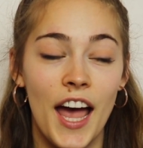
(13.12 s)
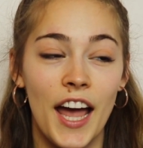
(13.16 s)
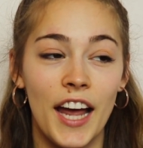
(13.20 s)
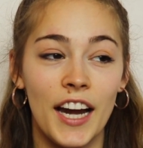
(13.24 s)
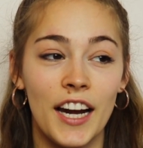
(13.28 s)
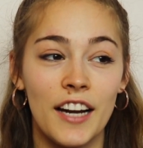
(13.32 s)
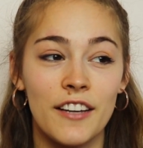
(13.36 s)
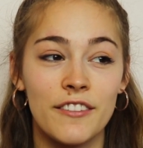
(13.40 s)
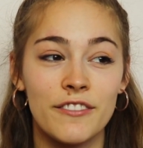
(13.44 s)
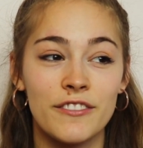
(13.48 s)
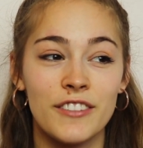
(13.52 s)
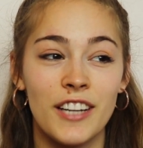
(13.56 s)

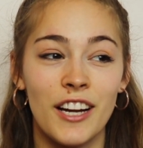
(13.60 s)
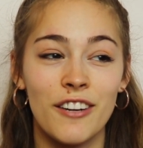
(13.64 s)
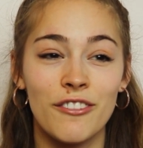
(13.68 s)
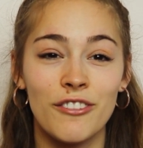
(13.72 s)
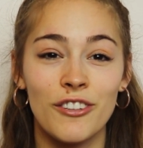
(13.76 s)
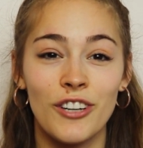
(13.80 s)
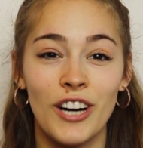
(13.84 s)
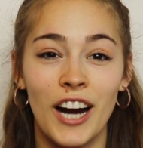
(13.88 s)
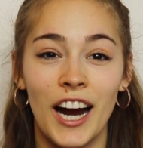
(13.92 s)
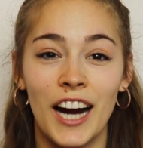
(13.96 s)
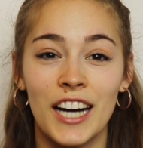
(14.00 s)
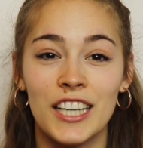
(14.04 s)
and I've
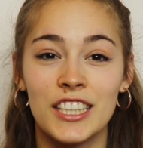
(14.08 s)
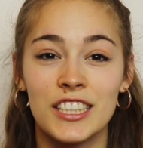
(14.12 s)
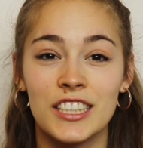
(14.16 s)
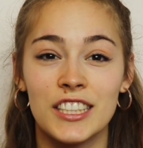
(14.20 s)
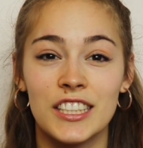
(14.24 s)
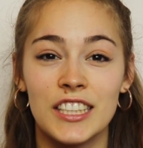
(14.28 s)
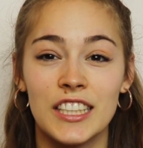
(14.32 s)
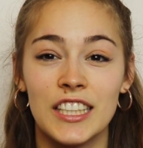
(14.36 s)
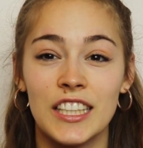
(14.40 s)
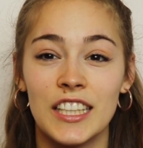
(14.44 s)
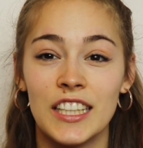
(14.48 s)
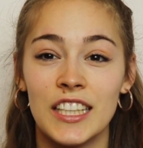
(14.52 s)
never
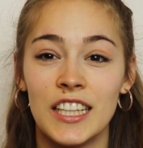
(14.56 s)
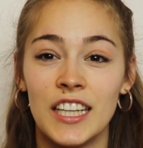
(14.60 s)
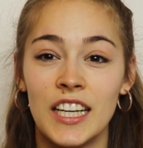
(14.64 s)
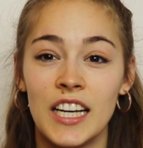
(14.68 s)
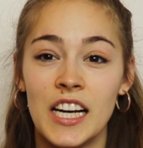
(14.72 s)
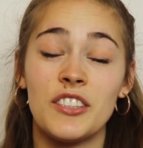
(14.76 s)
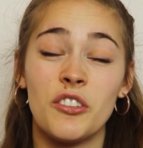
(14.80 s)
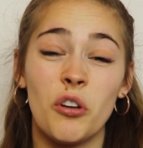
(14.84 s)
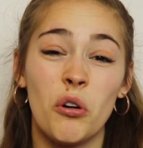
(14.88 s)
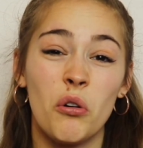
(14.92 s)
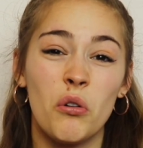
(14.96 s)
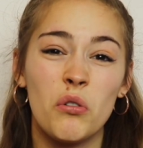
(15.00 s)
actually
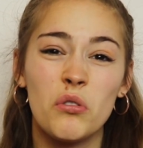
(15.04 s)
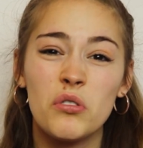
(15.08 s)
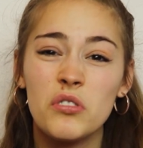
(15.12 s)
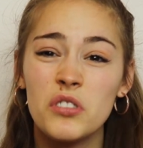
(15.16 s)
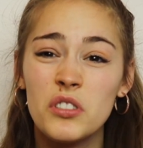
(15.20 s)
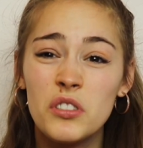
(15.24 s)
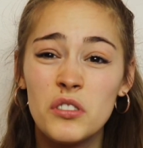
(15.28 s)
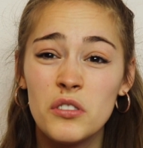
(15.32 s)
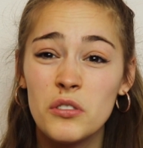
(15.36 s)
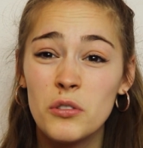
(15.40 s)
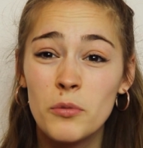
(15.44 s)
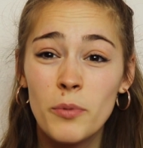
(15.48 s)

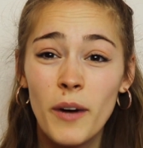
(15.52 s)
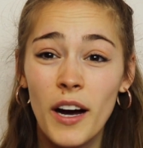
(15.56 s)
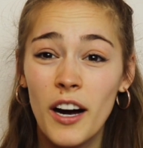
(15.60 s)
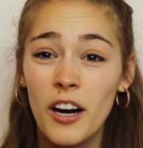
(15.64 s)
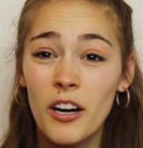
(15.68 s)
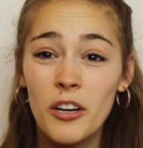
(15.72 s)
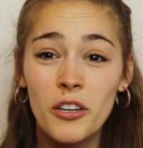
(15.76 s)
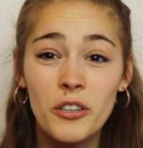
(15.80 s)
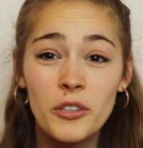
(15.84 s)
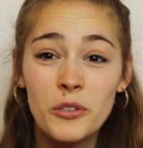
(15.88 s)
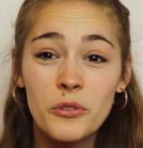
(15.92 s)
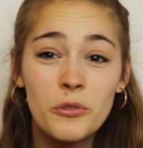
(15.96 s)
told you
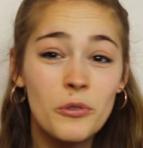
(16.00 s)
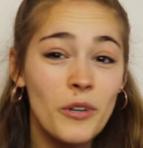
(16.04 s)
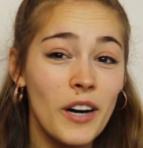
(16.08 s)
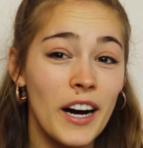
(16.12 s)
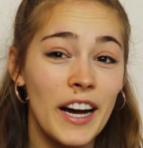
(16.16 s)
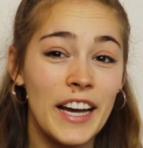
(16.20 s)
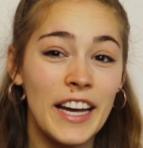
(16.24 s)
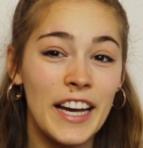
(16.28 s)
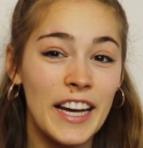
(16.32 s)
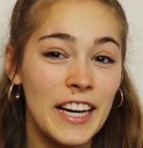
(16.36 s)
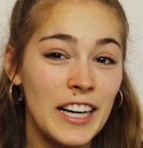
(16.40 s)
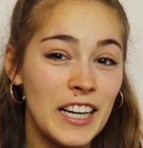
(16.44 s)
about who
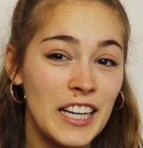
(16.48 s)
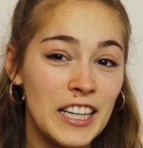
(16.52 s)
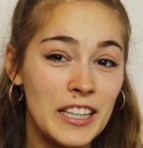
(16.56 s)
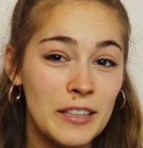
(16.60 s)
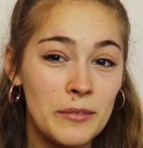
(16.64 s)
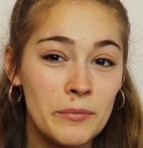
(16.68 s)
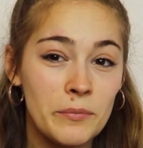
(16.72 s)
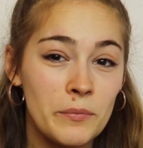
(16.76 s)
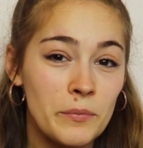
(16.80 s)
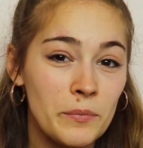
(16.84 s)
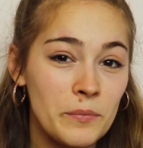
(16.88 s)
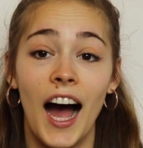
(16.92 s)
I
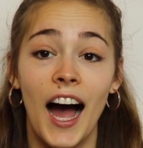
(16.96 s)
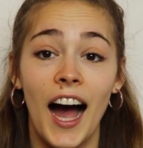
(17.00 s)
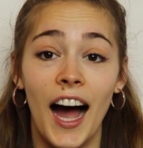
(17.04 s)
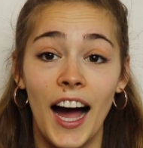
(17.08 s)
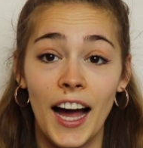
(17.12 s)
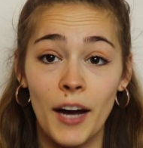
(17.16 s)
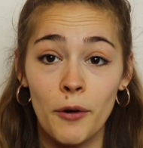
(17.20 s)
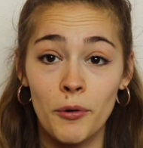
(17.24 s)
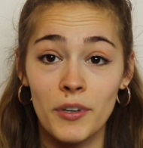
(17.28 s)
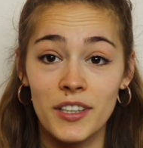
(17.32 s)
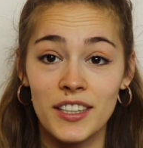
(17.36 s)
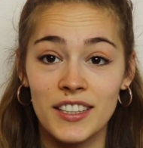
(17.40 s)
am.
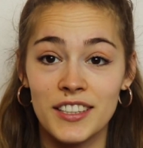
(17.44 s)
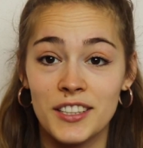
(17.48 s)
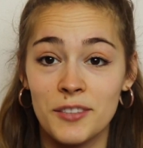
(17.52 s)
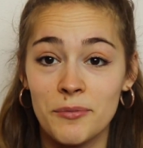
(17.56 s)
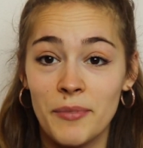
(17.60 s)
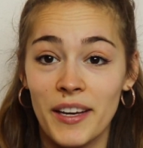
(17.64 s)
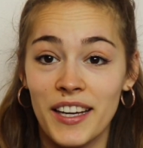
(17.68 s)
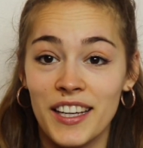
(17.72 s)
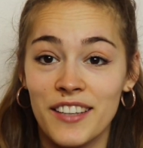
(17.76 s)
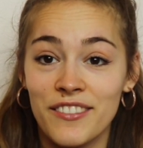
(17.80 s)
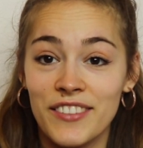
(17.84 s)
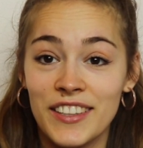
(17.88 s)
I wanted
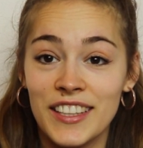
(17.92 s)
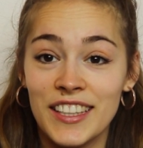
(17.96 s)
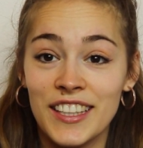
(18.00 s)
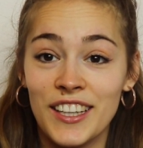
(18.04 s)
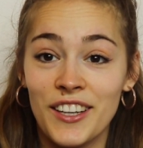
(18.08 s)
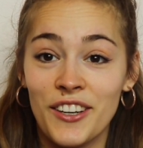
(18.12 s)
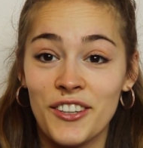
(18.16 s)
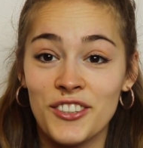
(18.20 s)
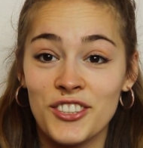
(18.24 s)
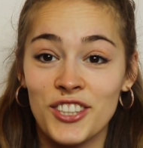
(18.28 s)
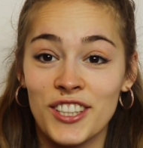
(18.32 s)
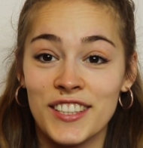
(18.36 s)
to make a
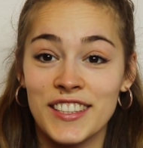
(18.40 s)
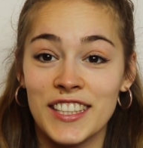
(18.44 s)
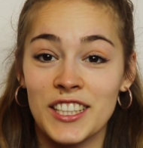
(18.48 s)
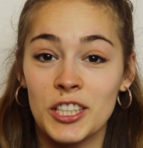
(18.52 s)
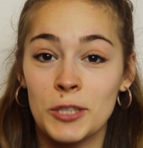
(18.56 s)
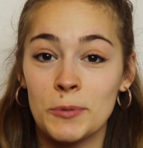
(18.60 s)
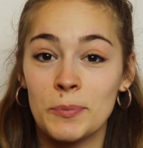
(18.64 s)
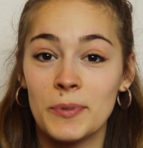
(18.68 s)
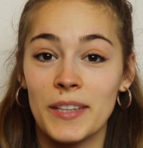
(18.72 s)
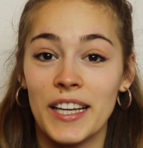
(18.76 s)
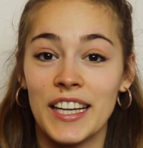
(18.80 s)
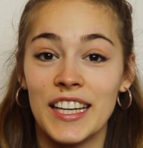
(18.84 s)
video just
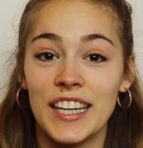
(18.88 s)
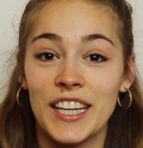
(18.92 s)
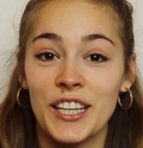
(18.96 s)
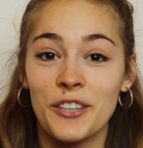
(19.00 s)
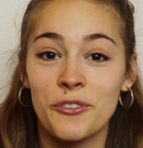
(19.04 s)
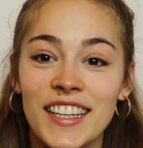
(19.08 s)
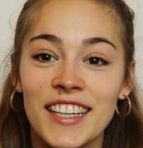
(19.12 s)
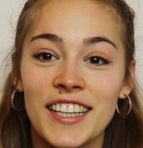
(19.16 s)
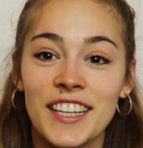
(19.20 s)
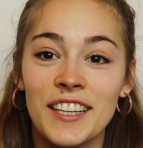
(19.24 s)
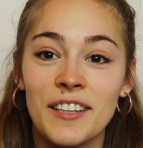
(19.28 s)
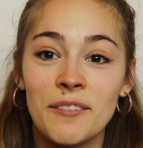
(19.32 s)

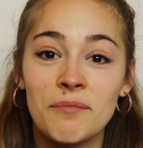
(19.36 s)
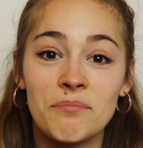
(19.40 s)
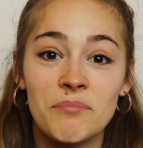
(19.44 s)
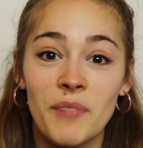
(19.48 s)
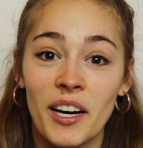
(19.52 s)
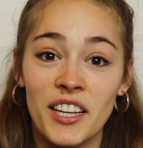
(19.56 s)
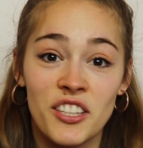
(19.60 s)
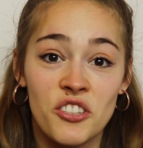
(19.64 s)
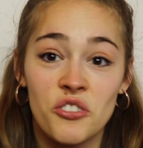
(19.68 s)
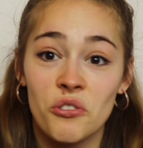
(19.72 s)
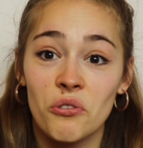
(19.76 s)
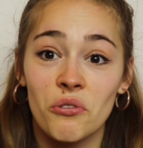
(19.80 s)
explaining um,
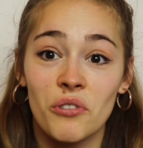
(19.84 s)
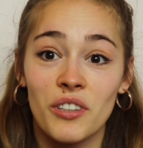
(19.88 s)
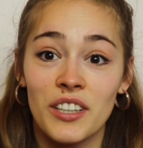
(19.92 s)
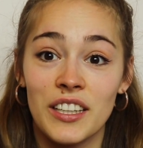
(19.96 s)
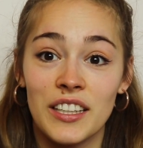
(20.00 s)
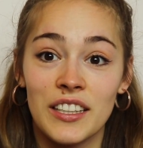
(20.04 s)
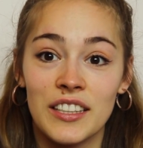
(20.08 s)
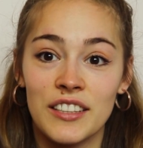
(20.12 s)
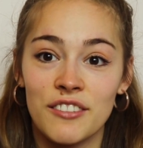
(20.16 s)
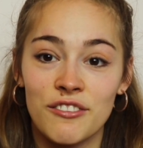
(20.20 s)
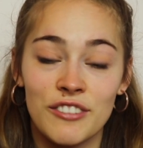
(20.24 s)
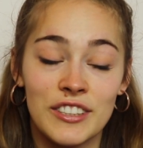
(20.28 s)
my
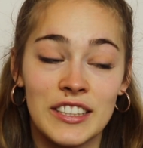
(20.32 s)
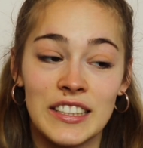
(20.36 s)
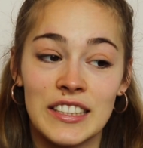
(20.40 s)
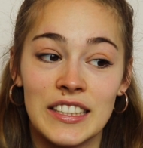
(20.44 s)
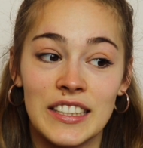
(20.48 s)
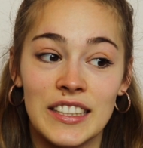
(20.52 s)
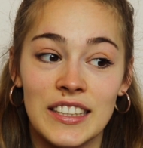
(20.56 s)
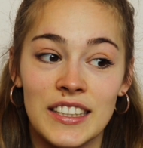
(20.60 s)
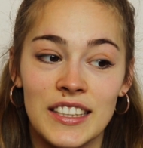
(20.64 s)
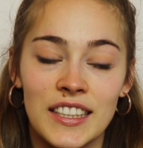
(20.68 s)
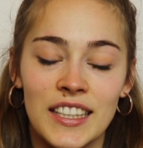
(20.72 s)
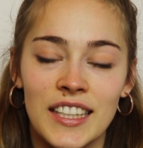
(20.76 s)
story,
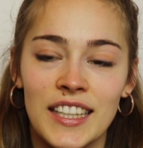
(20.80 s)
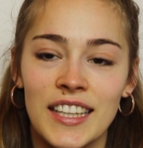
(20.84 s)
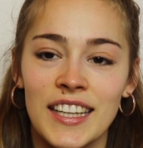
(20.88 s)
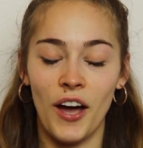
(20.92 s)
really.